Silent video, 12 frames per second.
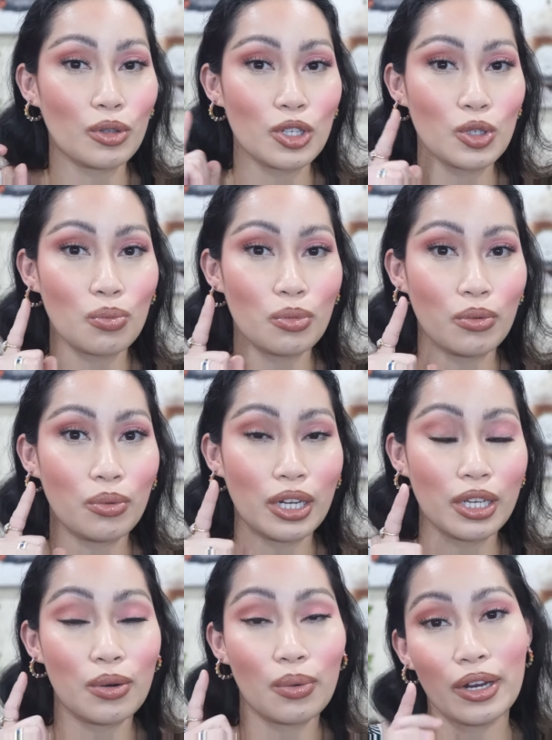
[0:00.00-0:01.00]
This will be
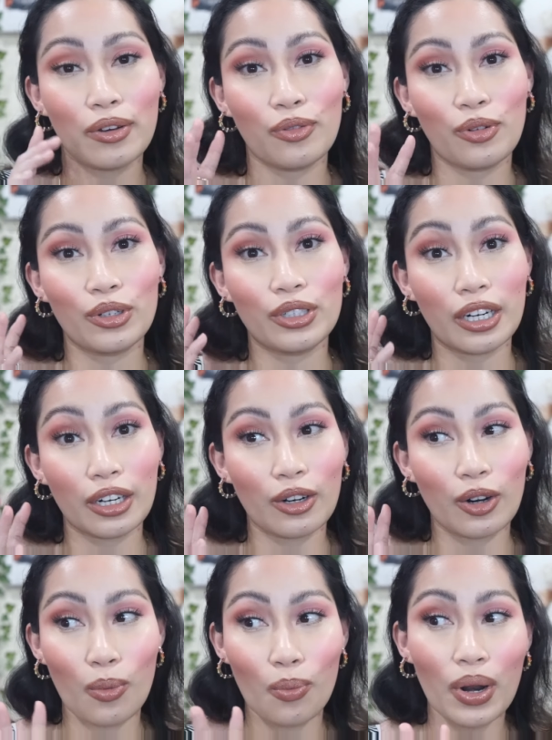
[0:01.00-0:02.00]
really great for darker
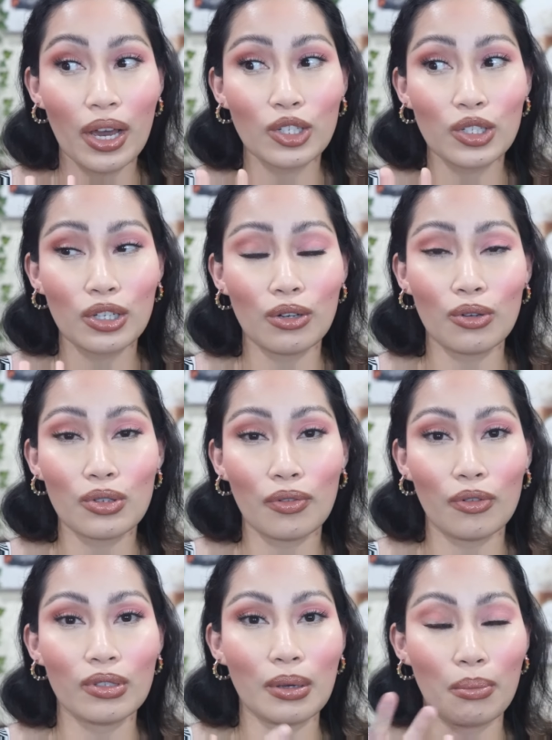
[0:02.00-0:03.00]
complexion, also
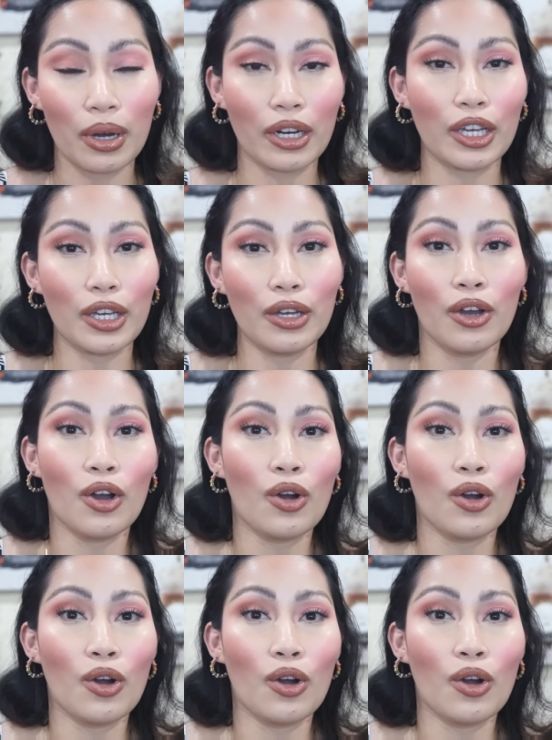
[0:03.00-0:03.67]
for somebody